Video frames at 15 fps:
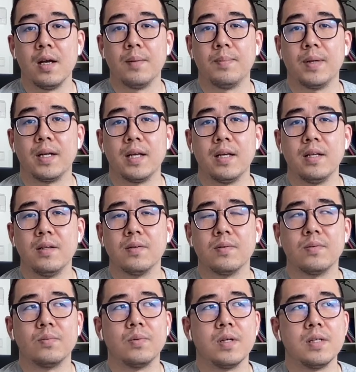But it
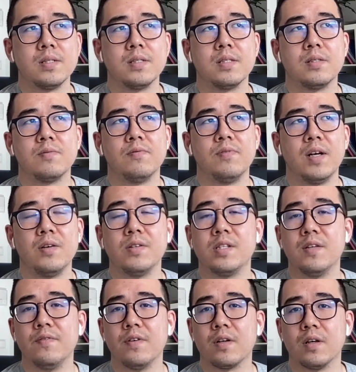was very
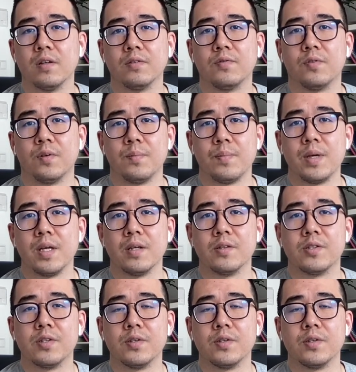difficult for me